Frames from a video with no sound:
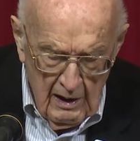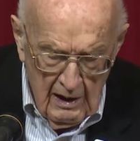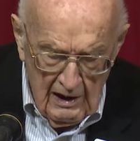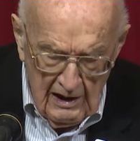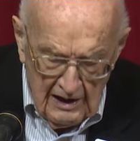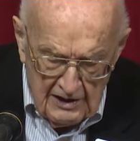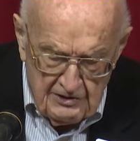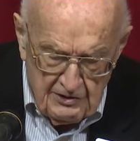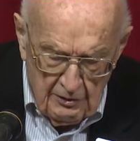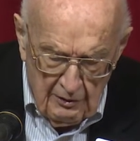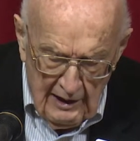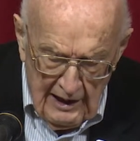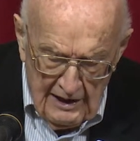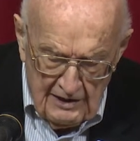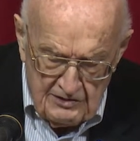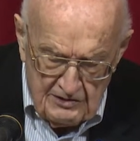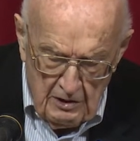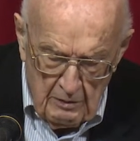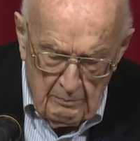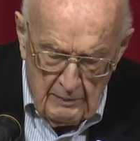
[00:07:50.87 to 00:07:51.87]
let your
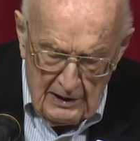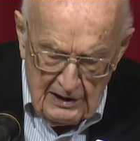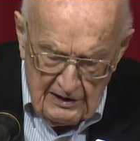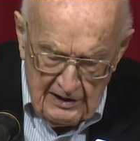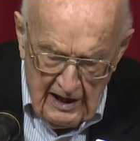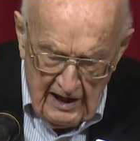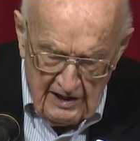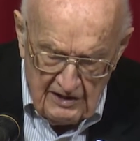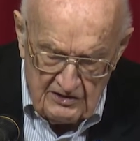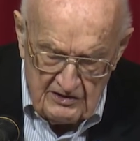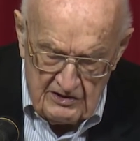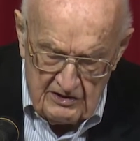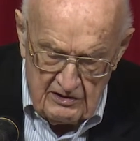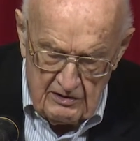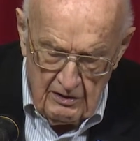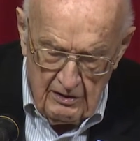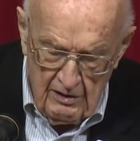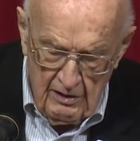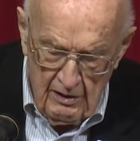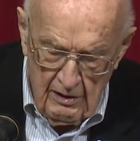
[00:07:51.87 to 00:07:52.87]
answer be yes,
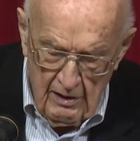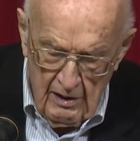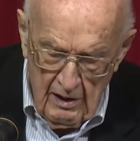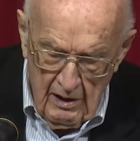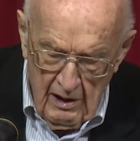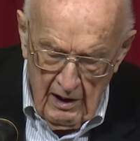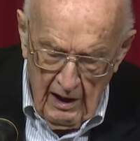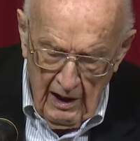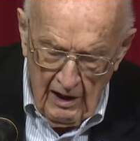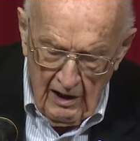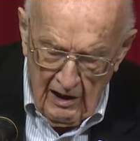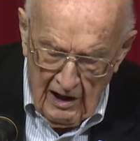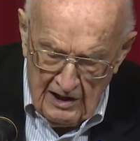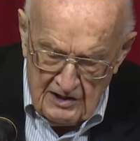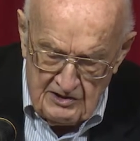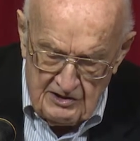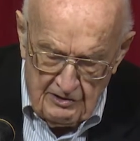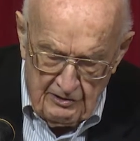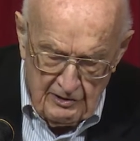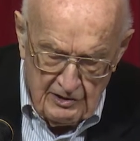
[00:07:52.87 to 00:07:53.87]

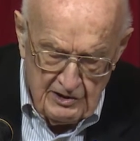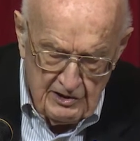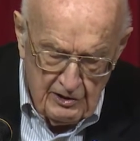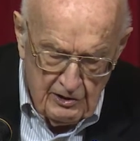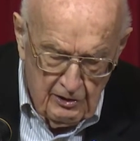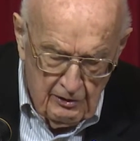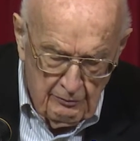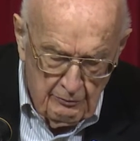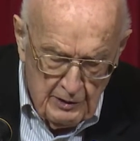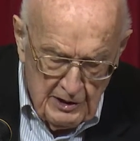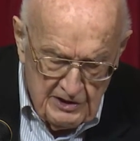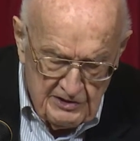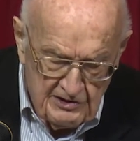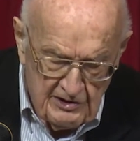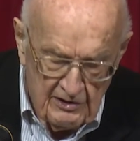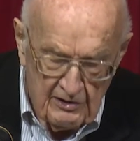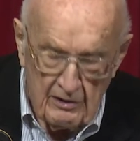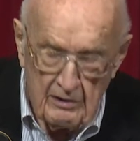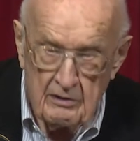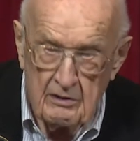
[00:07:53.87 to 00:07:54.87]
unless there is a good
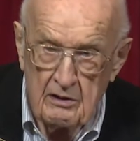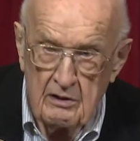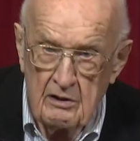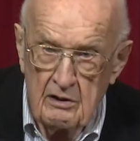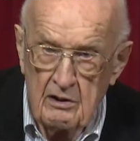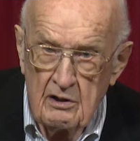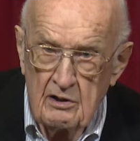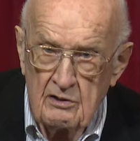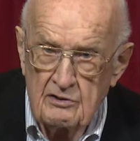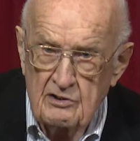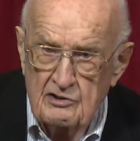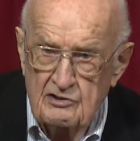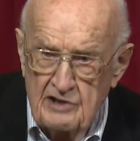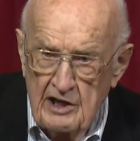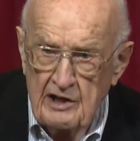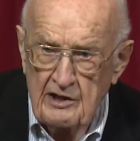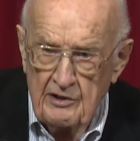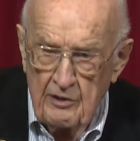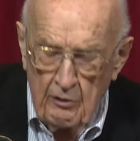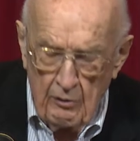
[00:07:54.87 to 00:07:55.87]
reason to
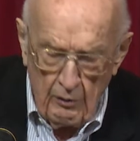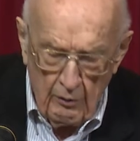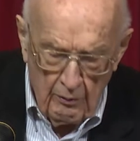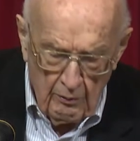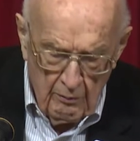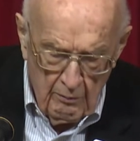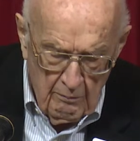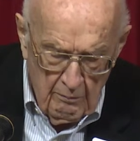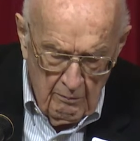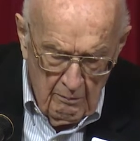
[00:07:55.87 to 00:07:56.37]
say no.